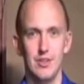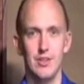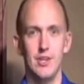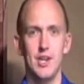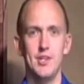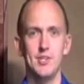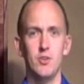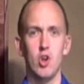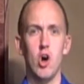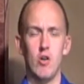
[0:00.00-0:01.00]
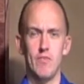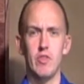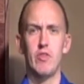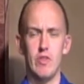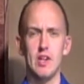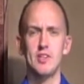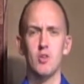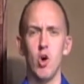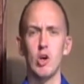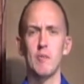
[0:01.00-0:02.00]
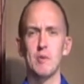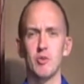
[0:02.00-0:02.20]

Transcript: The NDSU Homecoming